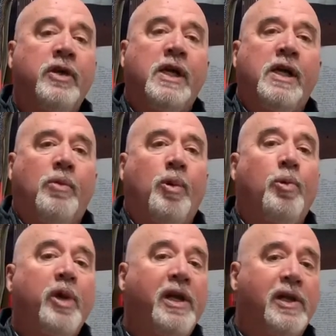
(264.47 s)
We're
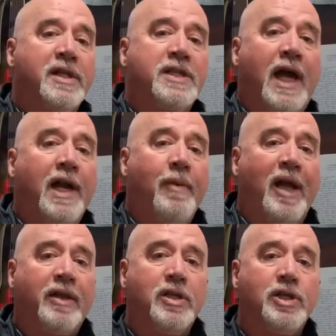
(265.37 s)
real excited about
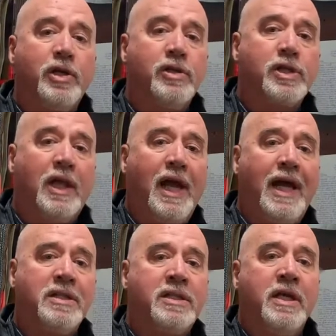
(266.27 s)
this year's
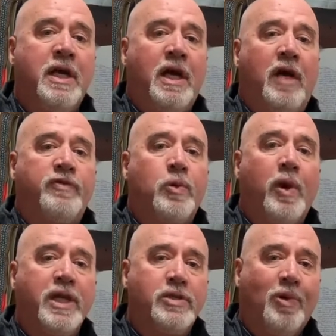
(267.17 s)
class of
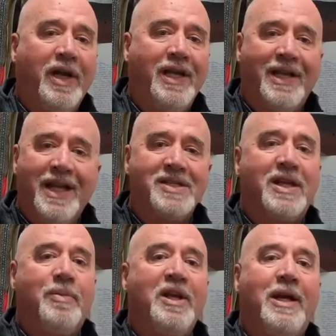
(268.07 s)
2020, and that's going to
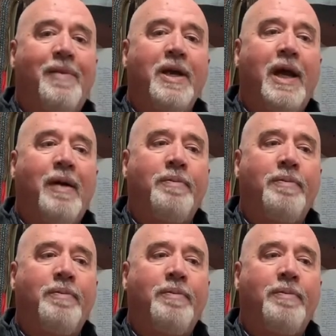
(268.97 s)
be coming up.